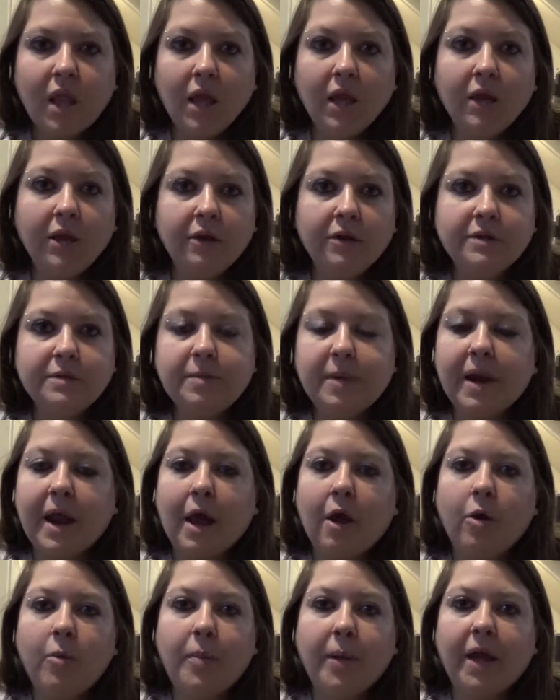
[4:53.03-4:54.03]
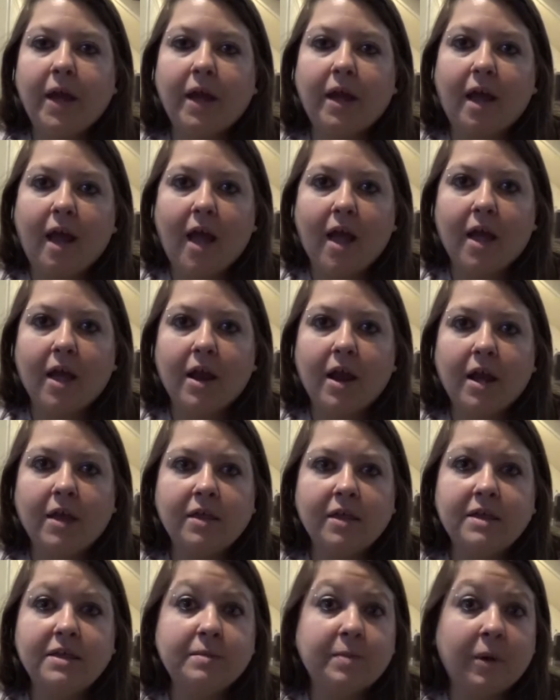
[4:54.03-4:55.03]
you know, it's been helping and I
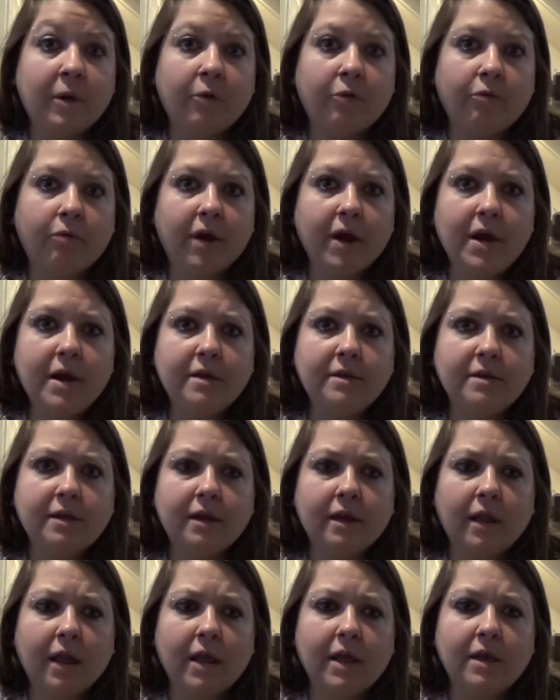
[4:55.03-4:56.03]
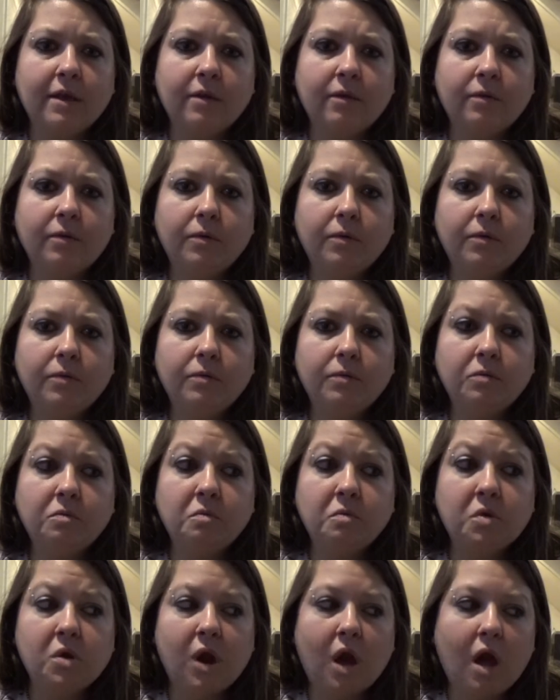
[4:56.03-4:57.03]
think it's been great to like
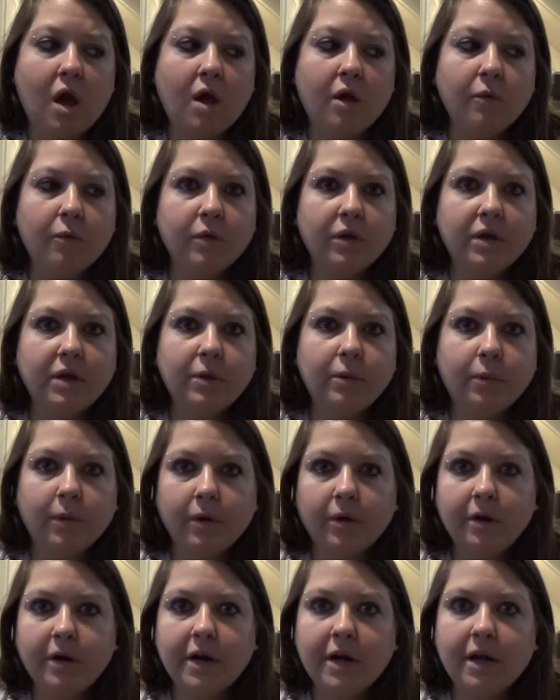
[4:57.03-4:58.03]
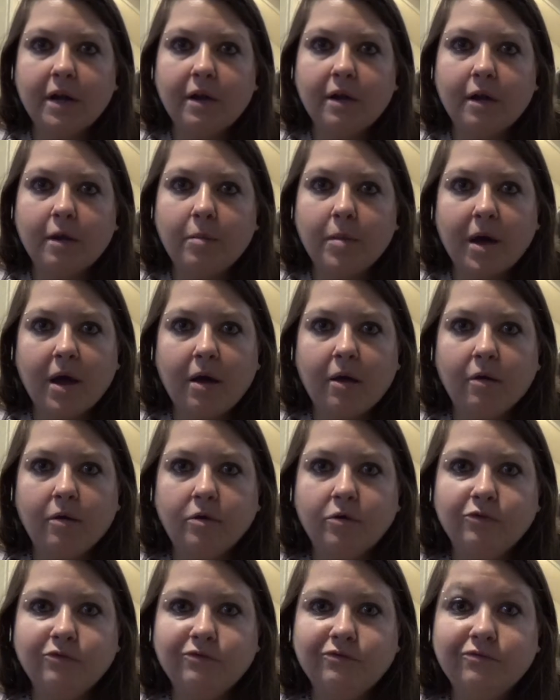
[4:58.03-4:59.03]
not really worry
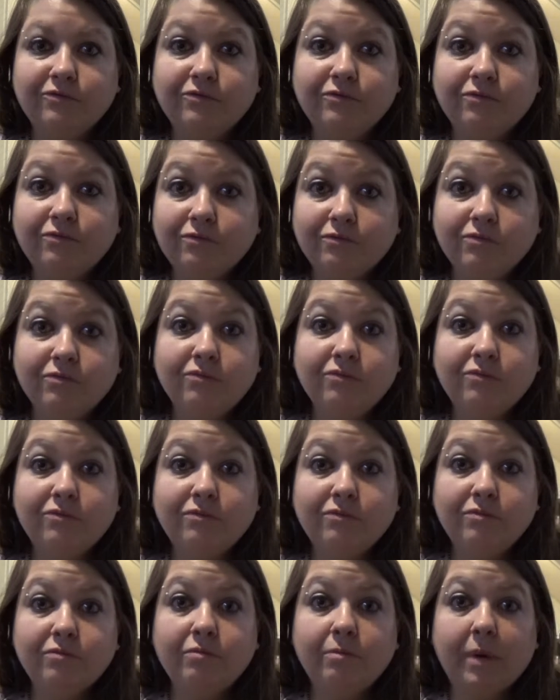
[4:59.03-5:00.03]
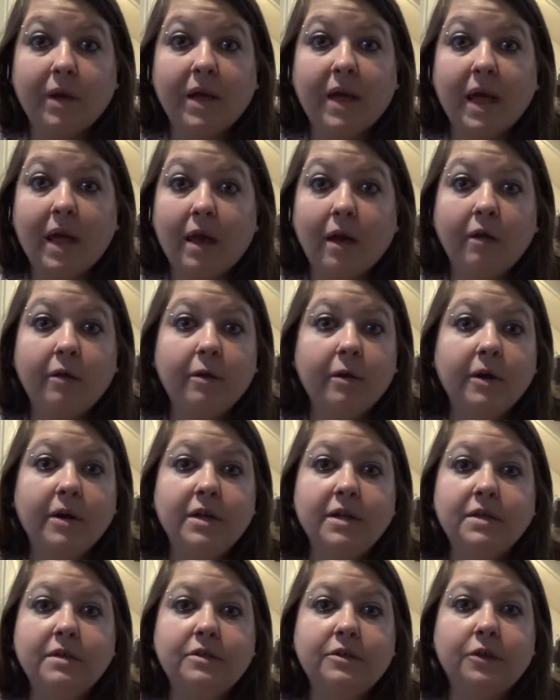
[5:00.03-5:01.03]
about my
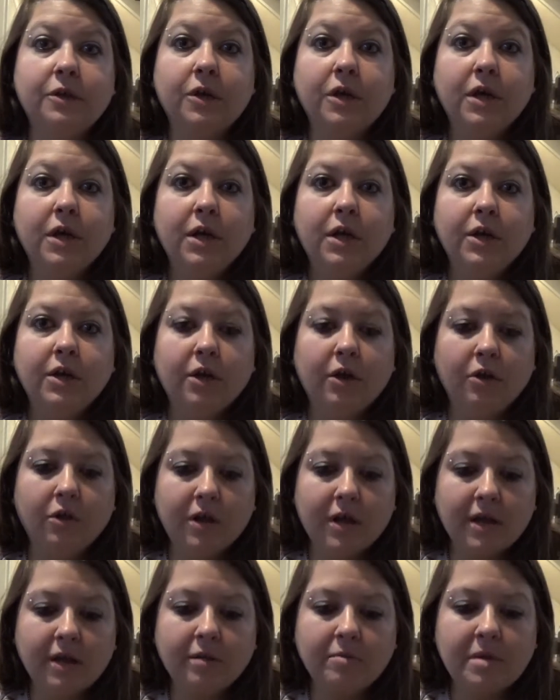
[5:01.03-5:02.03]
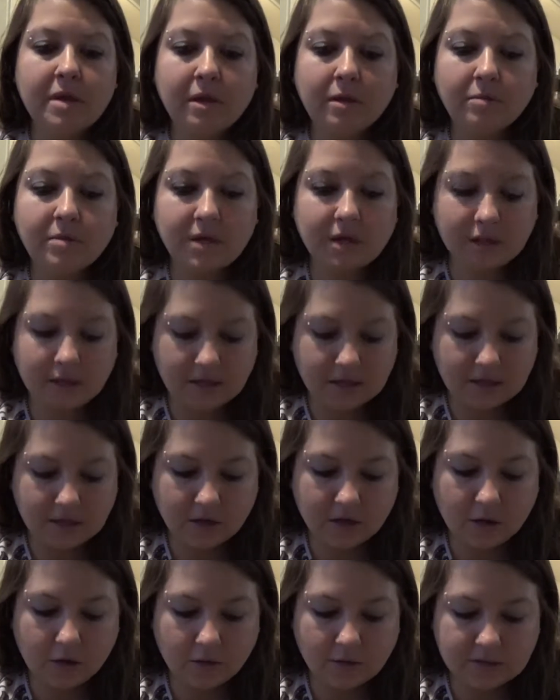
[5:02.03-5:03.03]
calories or you know looking at a meal and being like, you
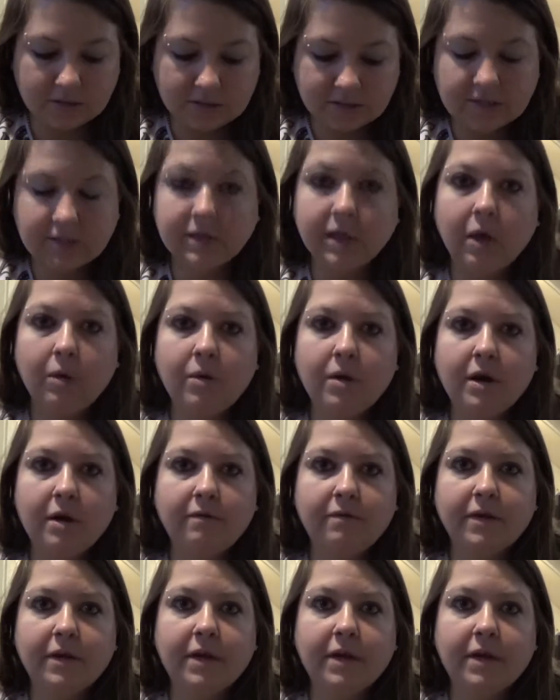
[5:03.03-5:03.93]
know, is this low enough in